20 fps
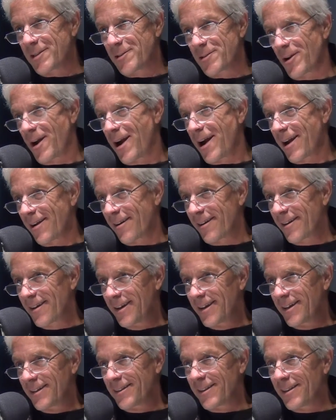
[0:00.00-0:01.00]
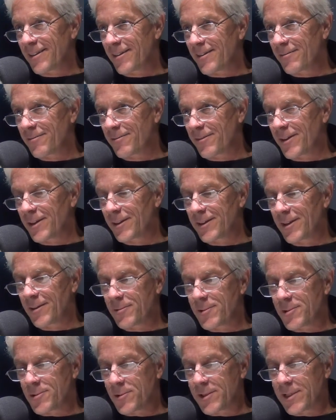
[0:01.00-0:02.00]
drier than the field that
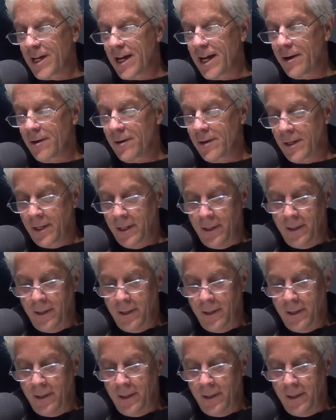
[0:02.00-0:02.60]
was retired.